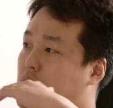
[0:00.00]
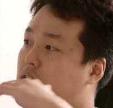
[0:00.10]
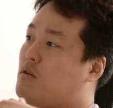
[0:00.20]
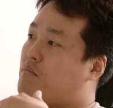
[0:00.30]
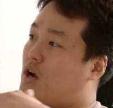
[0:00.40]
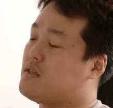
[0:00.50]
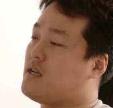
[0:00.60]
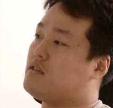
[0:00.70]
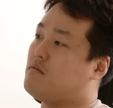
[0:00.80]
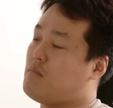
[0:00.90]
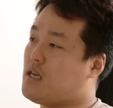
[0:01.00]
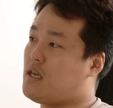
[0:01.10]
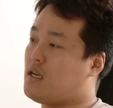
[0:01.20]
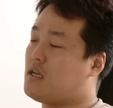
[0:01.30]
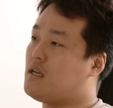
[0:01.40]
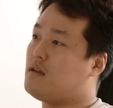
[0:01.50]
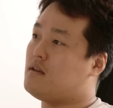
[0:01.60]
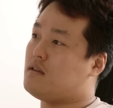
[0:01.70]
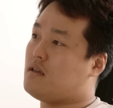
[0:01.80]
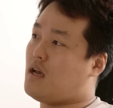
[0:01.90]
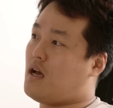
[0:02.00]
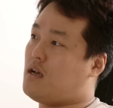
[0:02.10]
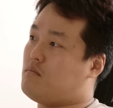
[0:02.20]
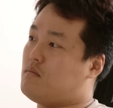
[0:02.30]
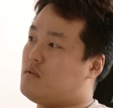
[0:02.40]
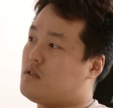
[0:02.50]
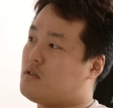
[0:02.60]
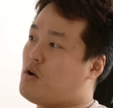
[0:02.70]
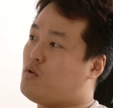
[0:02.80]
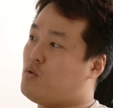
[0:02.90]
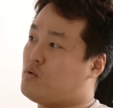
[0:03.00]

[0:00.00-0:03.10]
begin the process of making small